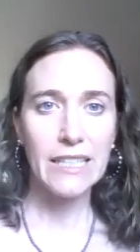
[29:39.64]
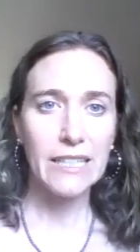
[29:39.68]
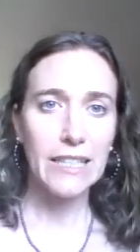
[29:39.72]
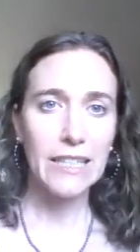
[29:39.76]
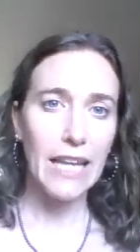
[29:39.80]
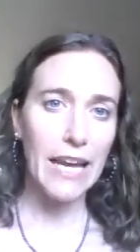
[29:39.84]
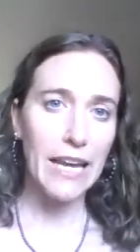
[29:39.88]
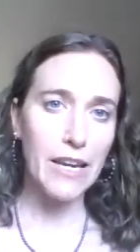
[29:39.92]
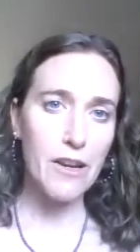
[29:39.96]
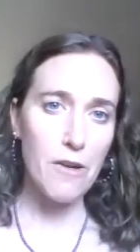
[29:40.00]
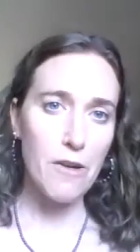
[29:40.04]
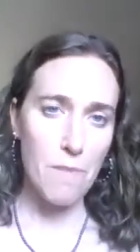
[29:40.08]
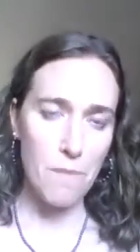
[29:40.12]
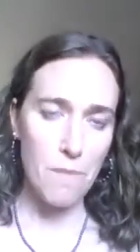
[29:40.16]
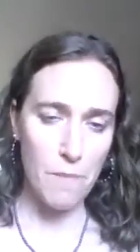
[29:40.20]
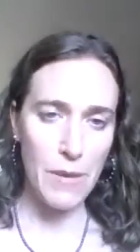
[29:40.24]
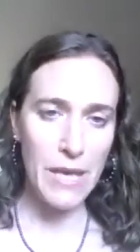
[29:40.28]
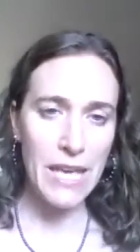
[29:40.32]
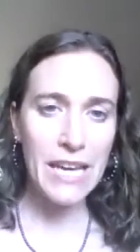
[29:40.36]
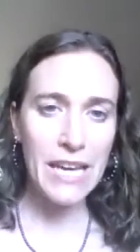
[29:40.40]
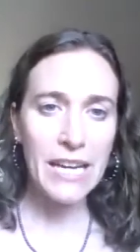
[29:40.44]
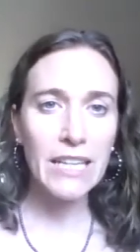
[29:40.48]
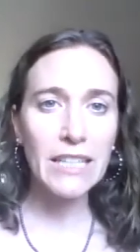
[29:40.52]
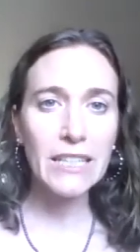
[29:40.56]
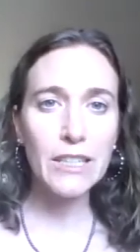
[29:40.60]
like
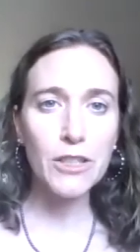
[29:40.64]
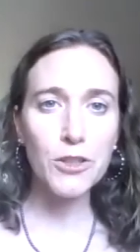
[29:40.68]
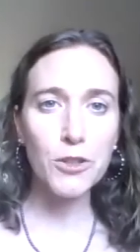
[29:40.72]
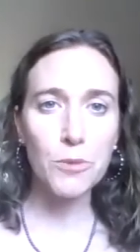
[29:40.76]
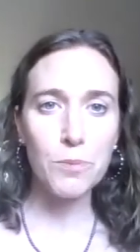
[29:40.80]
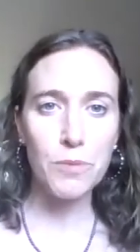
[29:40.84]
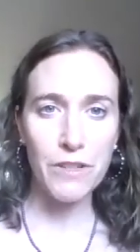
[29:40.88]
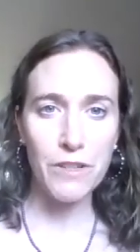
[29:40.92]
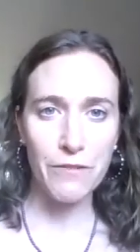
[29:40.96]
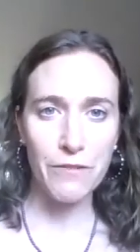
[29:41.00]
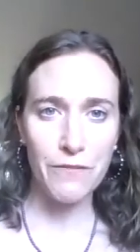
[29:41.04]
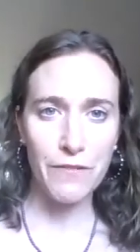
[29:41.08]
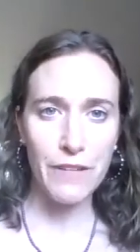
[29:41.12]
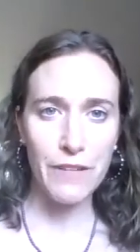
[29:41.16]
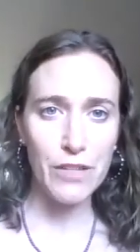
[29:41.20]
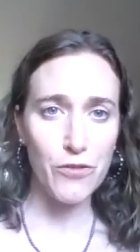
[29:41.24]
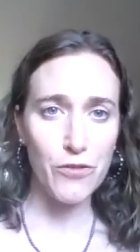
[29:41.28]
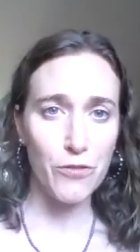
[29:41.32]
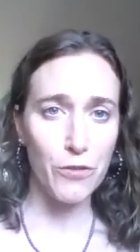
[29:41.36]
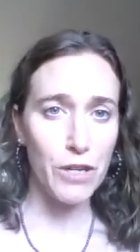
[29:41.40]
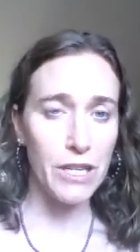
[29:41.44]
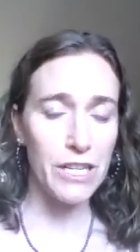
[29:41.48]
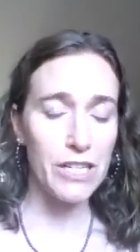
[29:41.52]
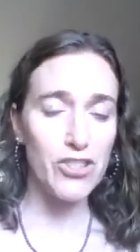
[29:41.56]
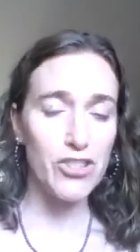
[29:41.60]
being a little bit
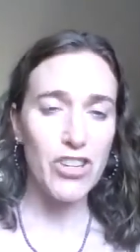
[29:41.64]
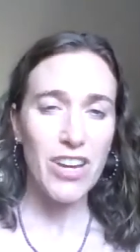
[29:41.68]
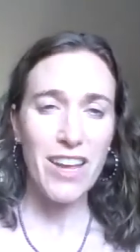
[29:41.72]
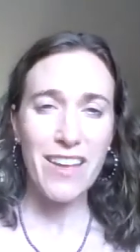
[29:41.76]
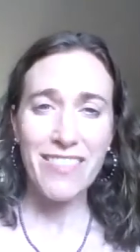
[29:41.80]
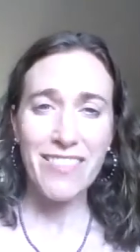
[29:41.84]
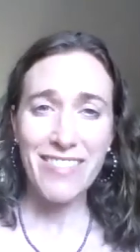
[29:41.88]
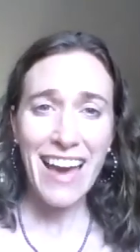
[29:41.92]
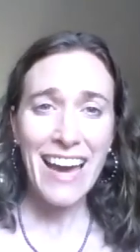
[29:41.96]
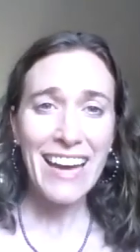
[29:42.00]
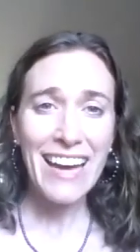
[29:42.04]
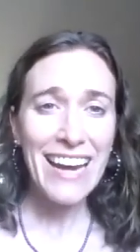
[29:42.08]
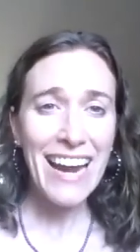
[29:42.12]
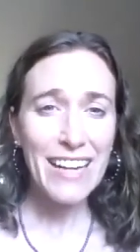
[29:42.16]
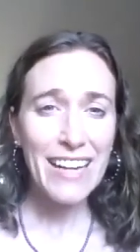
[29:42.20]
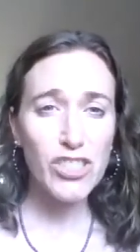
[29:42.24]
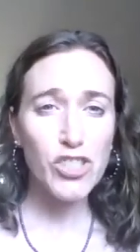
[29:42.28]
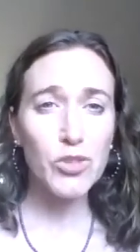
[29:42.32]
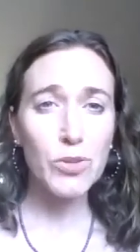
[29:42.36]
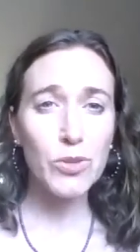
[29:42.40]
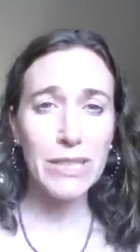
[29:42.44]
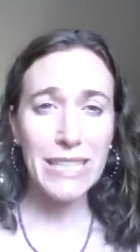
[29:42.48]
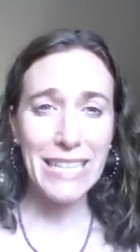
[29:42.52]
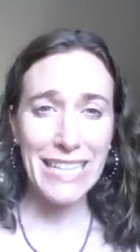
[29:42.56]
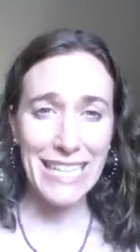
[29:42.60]
feverish, that
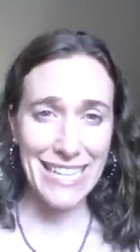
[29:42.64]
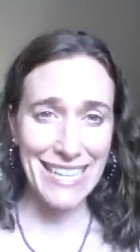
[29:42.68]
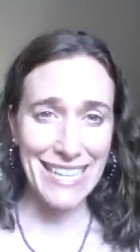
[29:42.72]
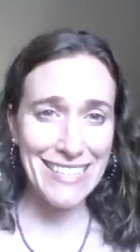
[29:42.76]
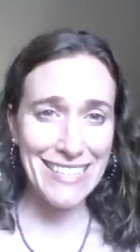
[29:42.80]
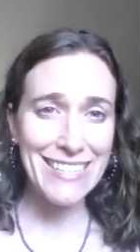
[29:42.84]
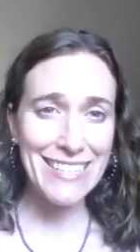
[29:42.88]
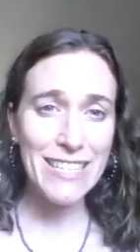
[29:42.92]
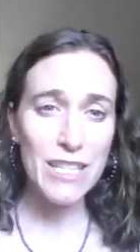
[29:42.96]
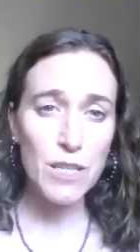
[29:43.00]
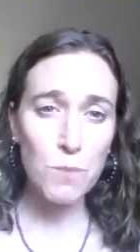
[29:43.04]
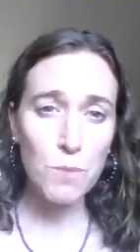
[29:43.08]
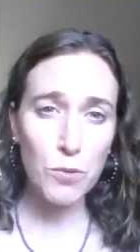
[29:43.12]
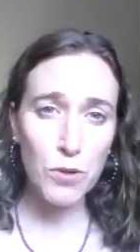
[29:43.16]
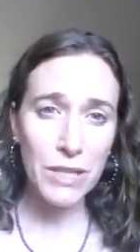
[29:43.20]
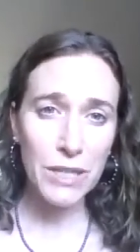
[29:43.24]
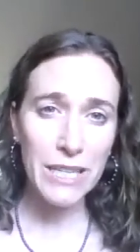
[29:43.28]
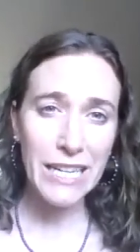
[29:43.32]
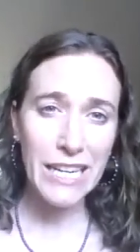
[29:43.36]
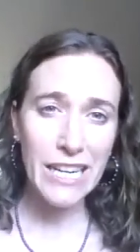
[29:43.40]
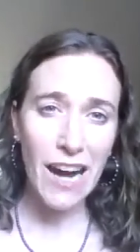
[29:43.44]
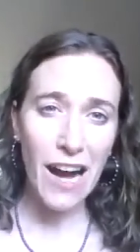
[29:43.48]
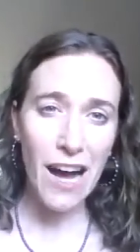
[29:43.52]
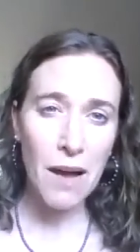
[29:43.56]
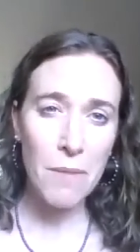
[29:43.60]
actually is pretty
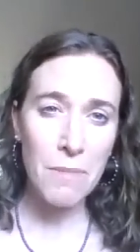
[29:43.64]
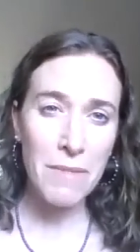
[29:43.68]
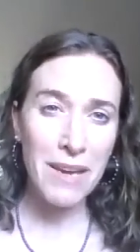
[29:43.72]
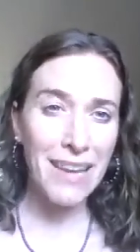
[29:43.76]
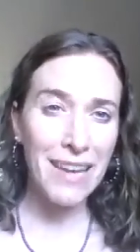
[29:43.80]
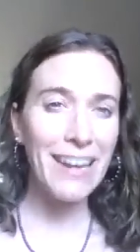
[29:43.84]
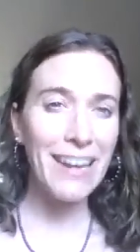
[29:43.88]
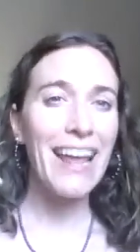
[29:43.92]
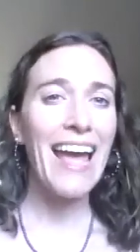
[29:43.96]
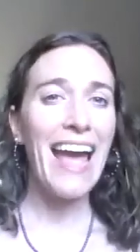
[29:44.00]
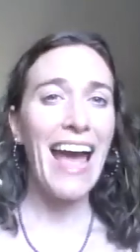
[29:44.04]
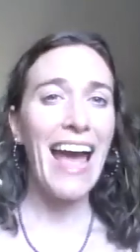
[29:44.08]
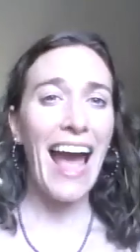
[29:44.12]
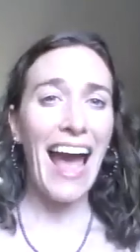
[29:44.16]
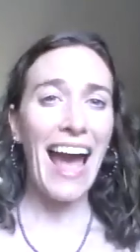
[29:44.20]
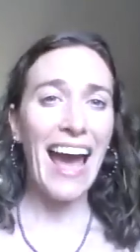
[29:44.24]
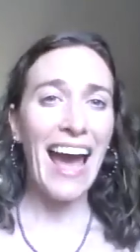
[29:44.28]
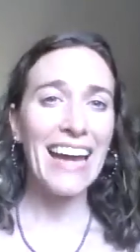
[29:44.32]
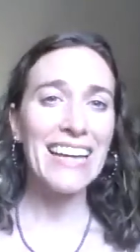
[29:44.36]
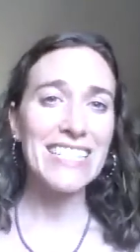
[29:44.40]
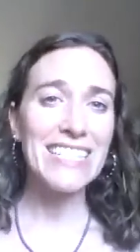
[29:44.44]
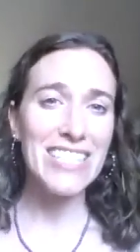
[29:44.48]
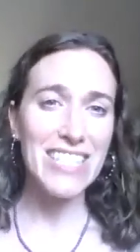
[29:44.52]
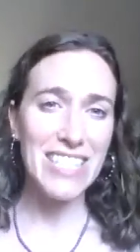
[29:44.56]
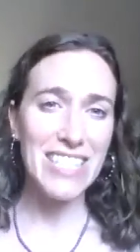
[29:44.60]
common,
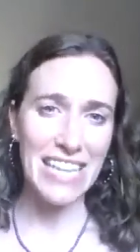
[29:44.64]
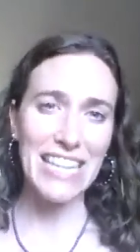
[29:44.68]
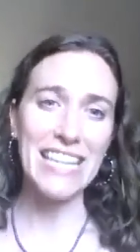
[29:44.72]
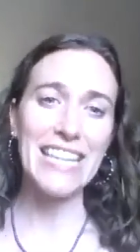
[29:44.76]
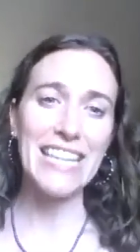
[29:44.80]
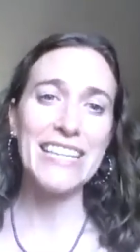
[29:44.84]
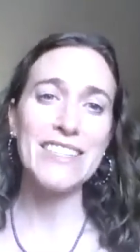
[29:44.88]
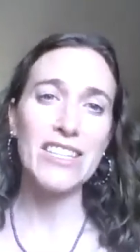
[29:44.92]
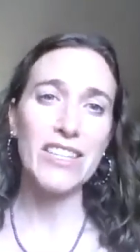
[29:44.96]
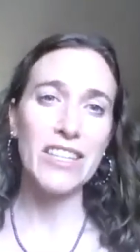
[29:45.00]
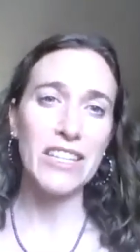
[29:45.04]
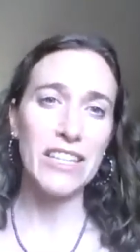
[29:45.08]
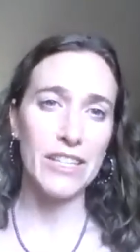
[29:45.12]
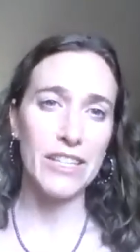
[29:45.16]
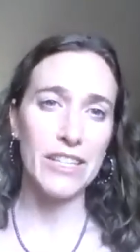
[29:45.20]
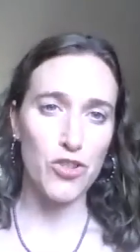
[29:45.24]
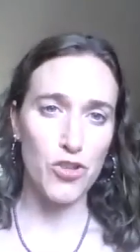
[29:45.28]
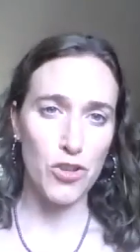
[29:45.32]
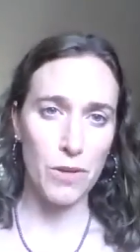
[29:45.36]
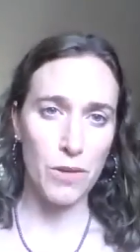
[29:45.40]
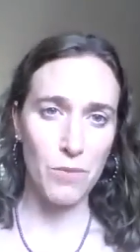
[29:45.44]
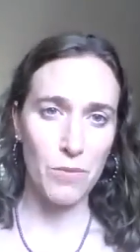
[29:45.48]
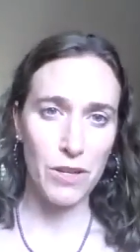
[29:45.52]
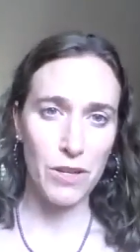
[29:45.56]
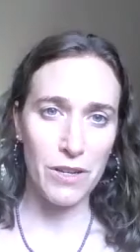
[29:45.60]
and it's easily
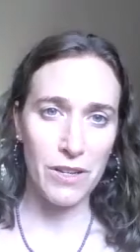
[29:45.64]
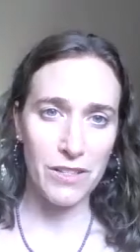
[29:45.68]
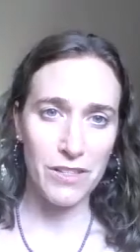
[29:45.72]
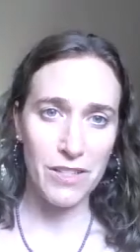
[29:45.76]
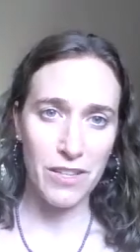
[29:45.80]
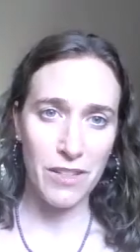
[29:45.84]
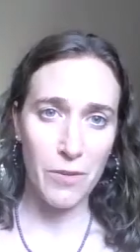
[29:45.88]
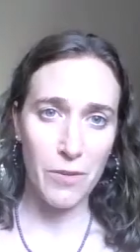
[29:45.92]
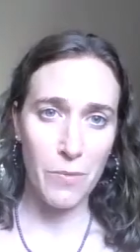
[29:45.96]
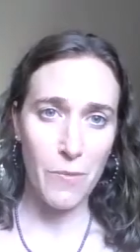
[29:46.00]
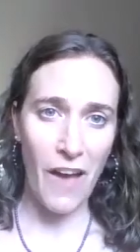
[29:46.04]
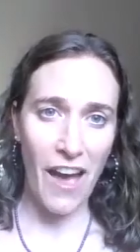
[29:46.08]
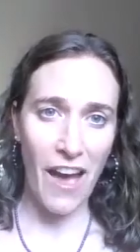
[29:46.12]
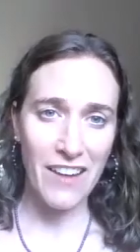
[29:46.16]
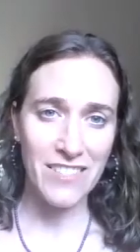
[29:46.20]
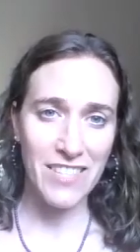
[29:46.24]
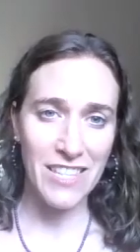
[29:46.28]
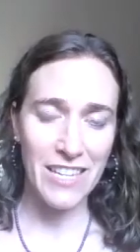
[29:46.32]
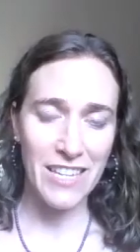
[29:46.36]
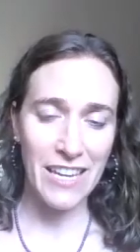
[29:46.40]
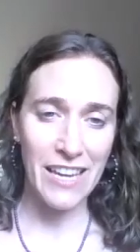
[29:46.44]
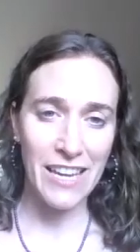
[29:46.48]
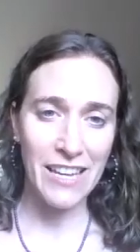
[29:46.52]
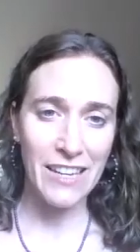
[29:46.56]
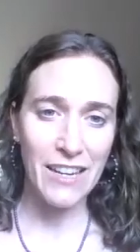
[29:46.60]
attributed to the
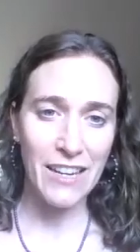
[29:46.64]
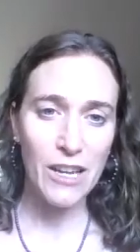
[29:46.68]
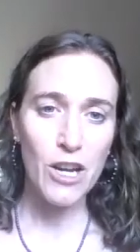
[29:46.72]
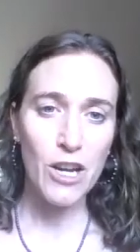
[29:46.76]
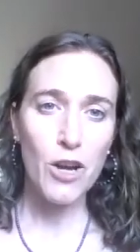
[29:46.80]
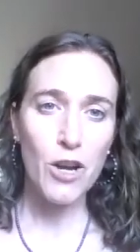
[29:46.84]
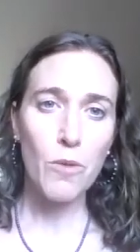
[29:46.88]
vaccine.